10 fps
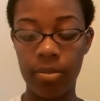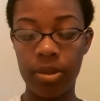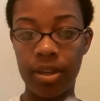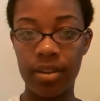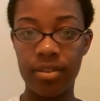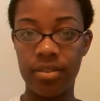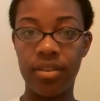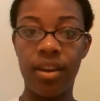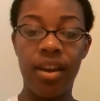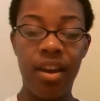because
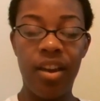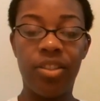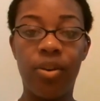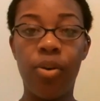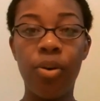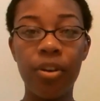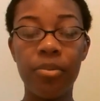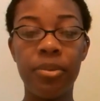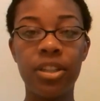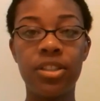the oil
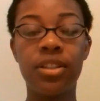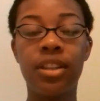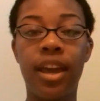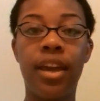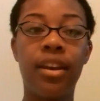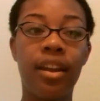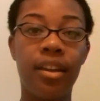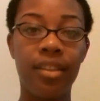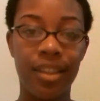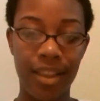mixture that
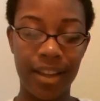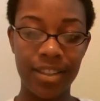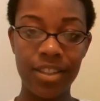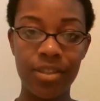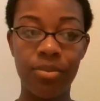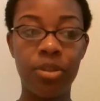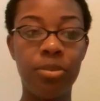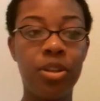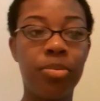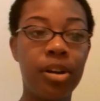the loctician wanted
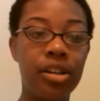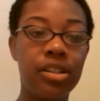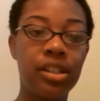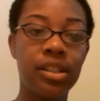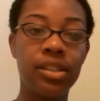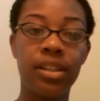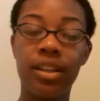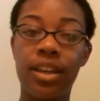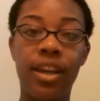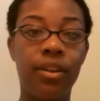me to purchase,
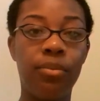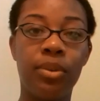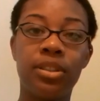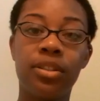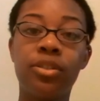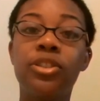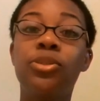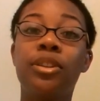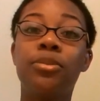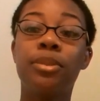again, was a little
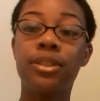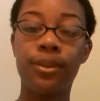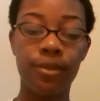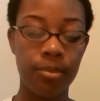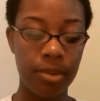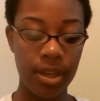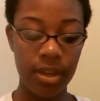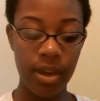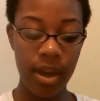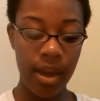too expensive for
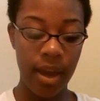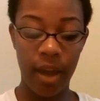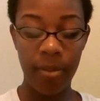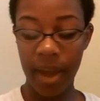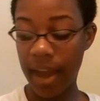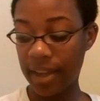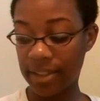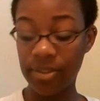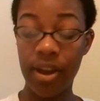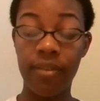me. I
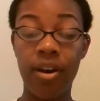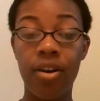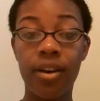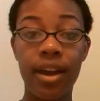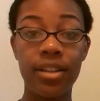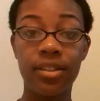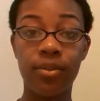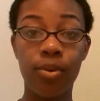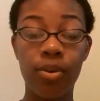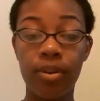still have all kinds
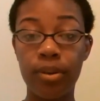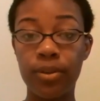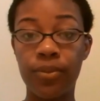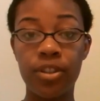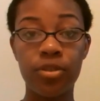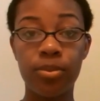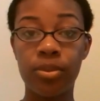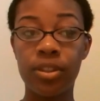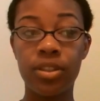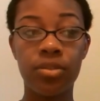of oils, vegetable
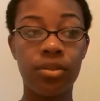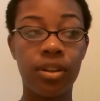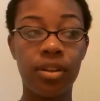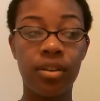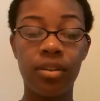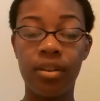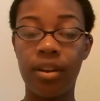glycerin,